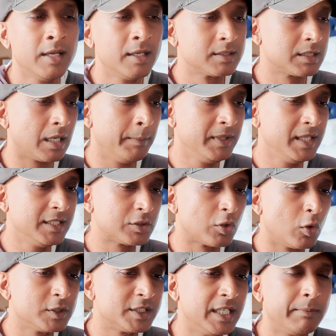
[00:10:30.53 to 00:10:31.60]
Some of these
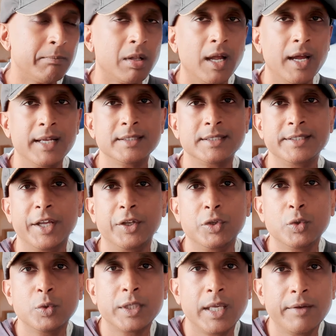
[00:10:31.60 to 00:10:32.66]
hosting plans, they
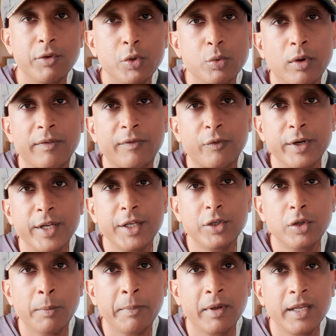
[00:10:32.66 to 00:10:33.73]
do give you a free
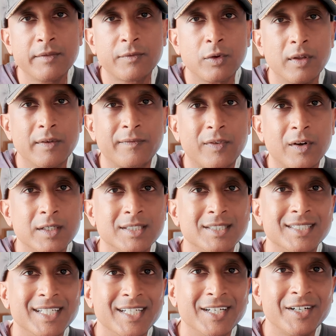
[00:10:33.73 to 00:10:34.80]
domain for the
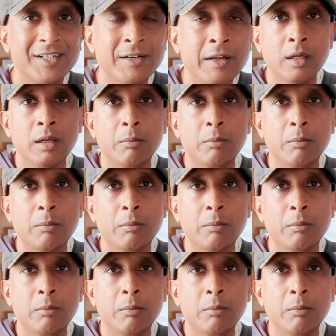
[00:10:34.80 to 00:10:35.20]
first year.